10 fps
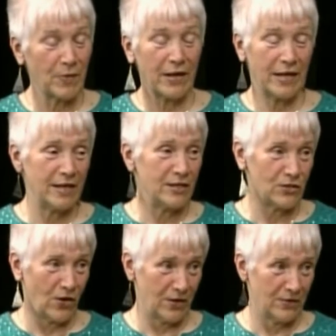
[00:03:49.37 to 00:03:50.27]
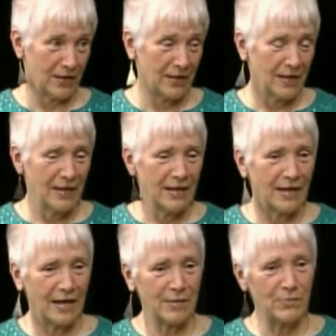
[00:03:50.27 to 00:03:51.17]
about any genre.
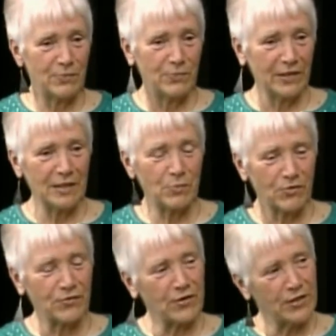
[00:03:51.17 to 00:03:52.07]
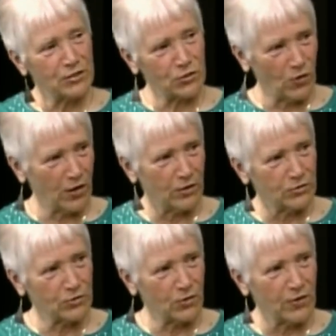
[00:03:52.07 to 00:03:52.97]
I really prefer historical
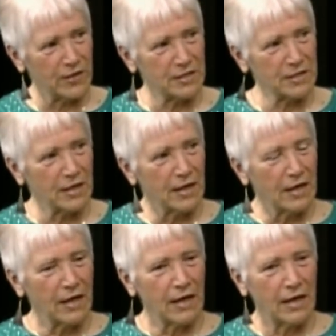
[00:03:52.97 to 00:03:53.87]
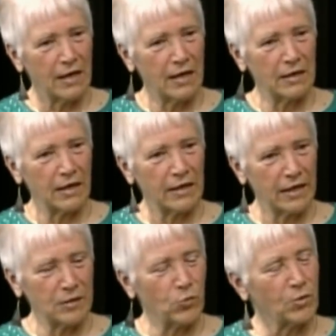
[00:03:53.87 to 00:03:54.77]
stories, and I
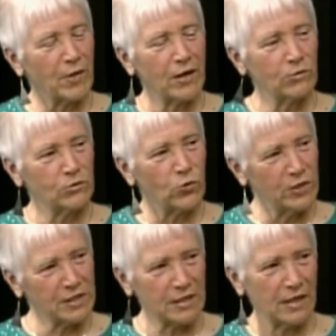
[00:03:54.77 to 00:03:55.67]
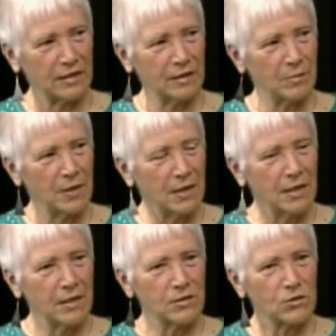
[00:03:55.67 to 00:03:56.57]
like to put my own twist on them
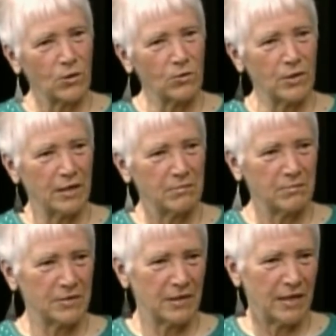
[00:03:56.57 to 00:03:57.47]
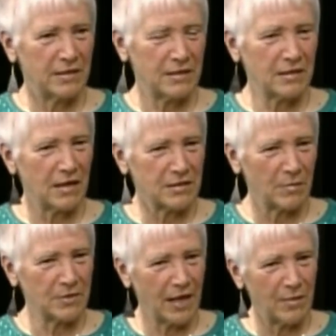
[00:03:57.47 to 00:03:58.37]
so that they
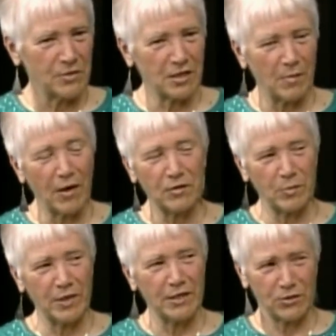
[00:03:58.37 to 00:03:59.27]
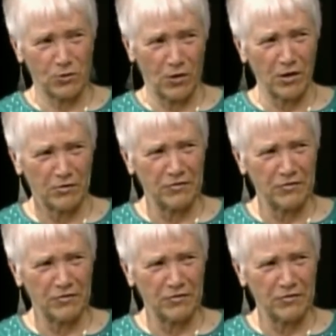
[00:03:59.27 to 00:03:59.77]
sometimes come out to be historical